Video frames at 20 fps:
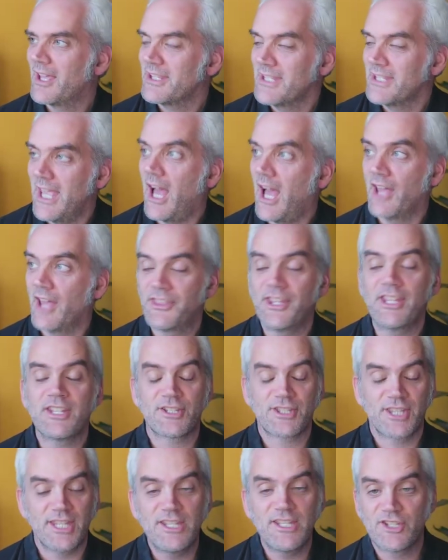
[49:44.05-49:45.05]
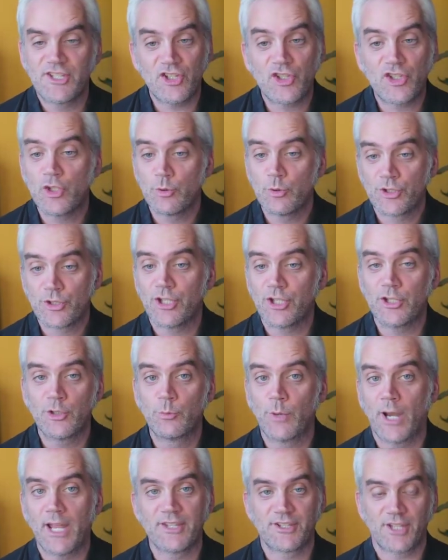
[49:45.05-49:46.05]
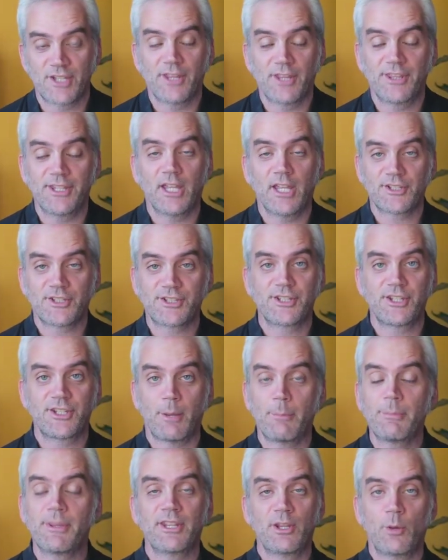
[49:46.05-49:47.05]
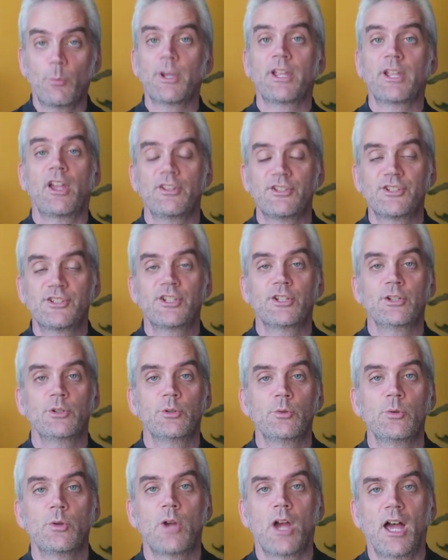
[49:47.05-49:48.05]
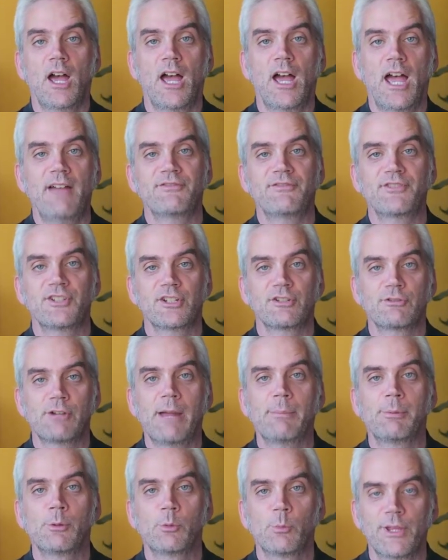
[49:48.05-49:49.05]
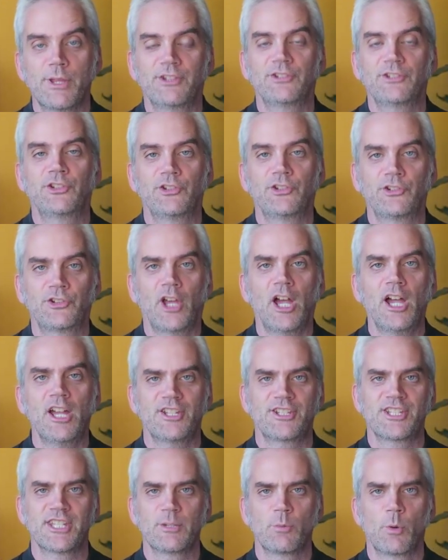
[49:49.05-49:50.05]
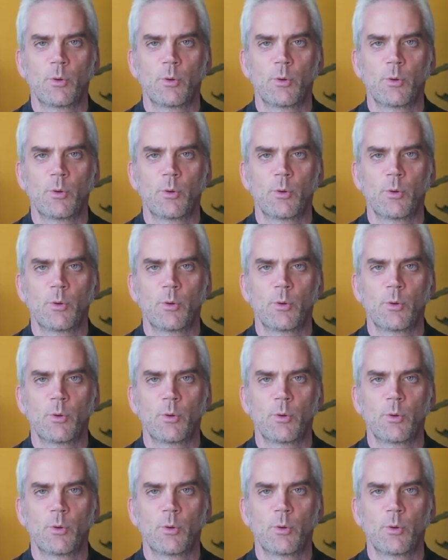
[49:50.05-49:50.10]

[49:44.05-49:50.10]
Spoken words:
Yeah, I think these issues that you raise, I think that's something that we're going to have to grapple with as society.